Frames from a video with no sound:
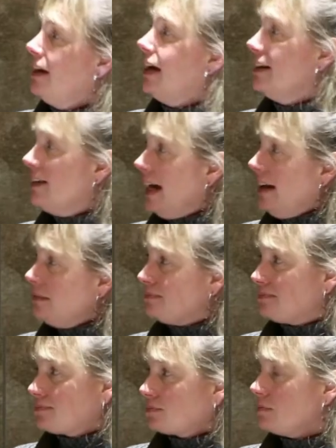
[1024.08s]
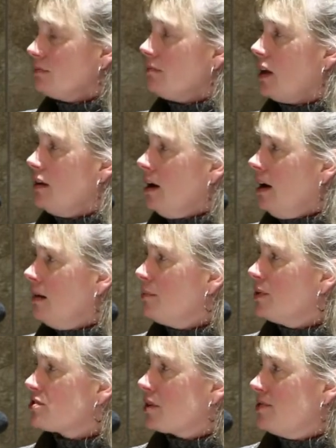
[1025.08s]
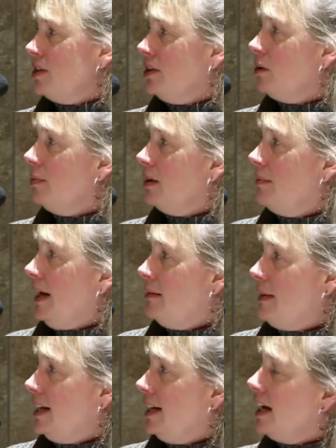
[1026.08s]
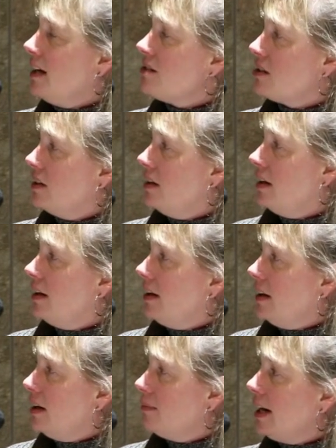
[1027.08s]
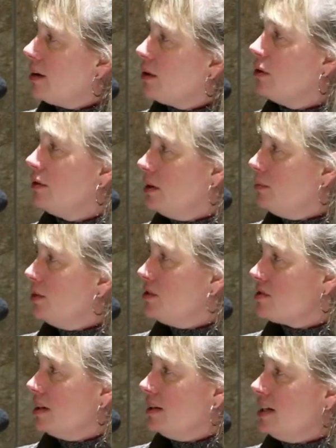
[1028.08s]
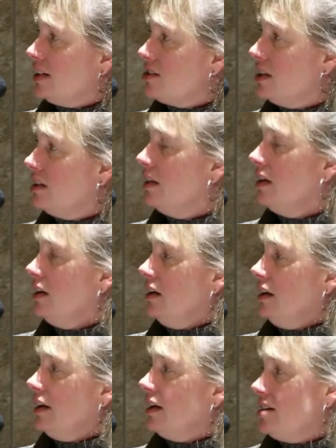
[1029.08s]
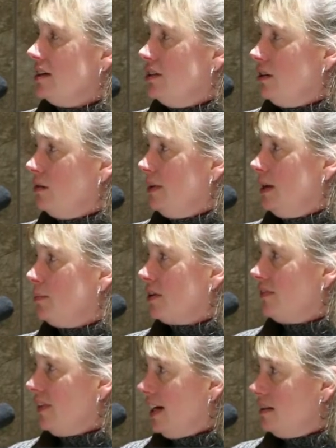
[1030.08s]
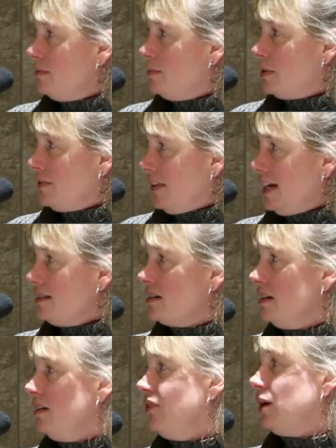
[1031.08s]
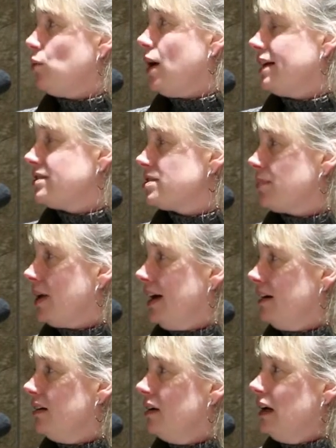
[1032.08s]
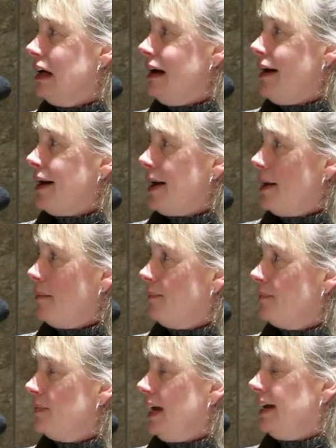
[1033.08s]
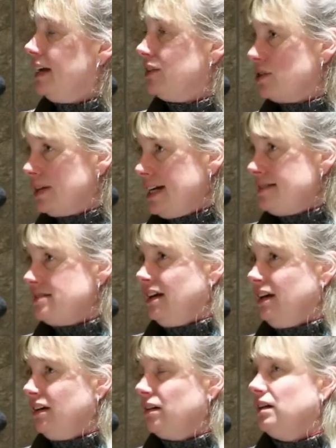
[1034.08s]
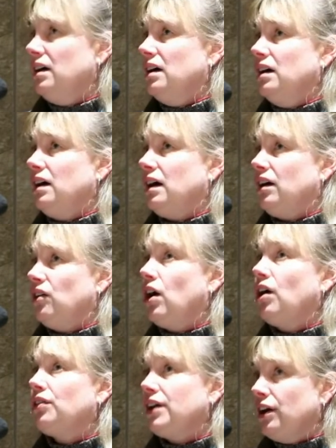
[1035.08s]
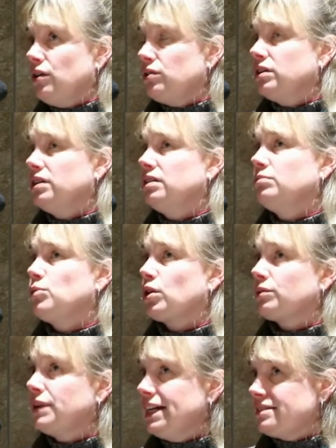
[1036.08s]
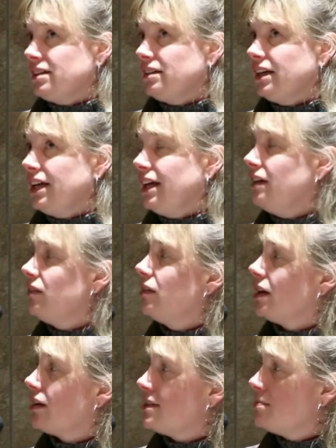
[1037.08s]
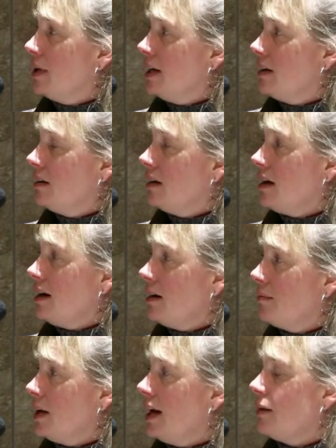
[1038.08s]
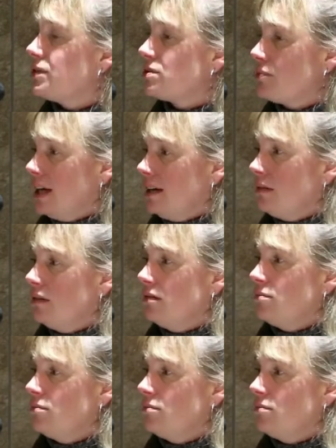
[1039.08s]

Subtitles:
And yet, prescription opiate pain medication, heroin abuse and addiction continue to be pervasive and widespread and increasing. Although more recently there has been an upswing